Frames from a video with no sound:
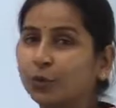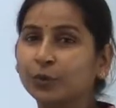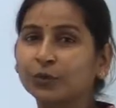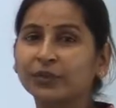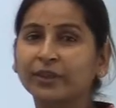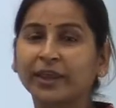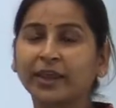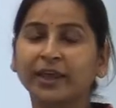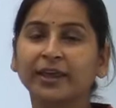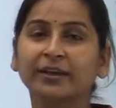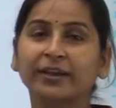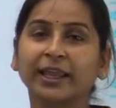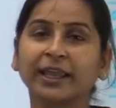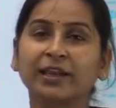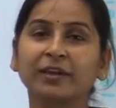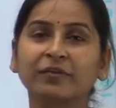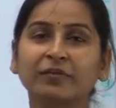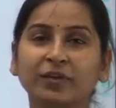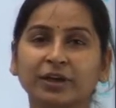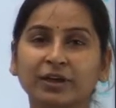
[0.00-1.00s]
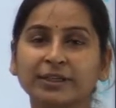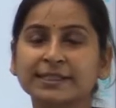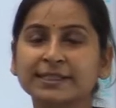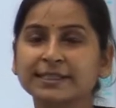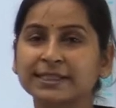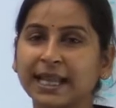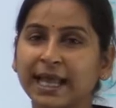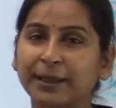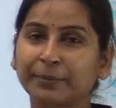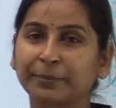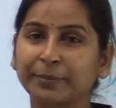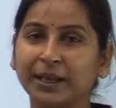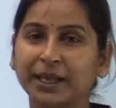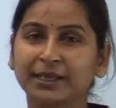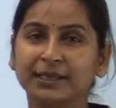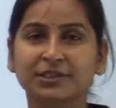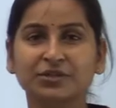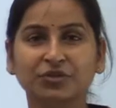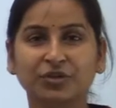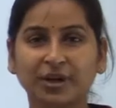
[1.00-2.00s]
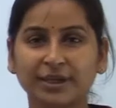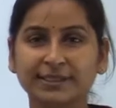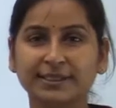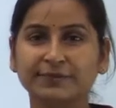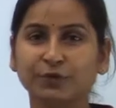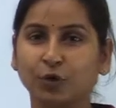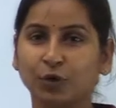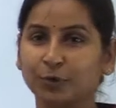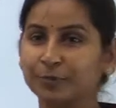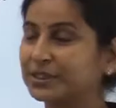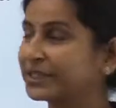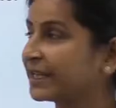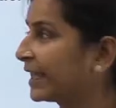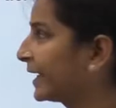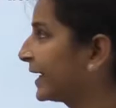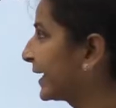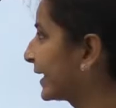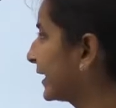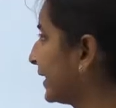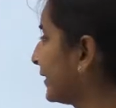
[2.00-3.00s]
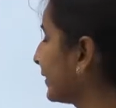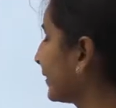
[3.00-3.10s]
their inverse Laplace transform directly.